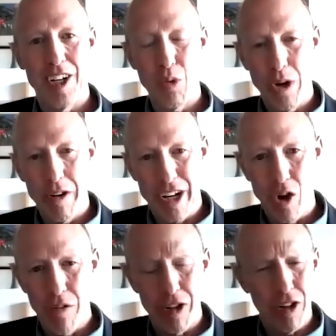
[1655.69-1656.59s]
query
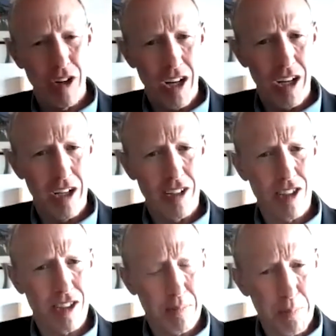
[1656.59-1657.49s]
over a
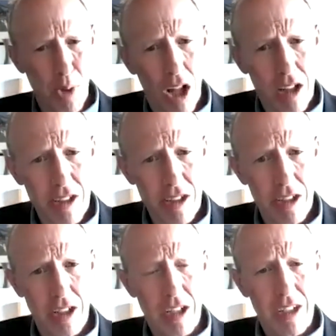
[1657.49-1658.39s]

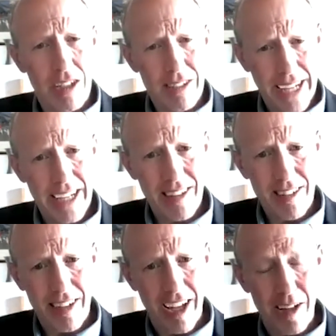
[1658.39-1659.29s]
smaller data
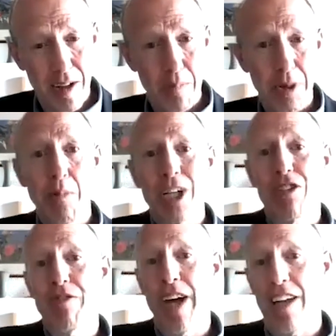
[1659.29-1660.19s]
set, but a much
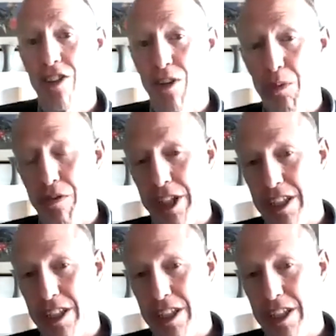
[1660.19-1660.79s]
faster moving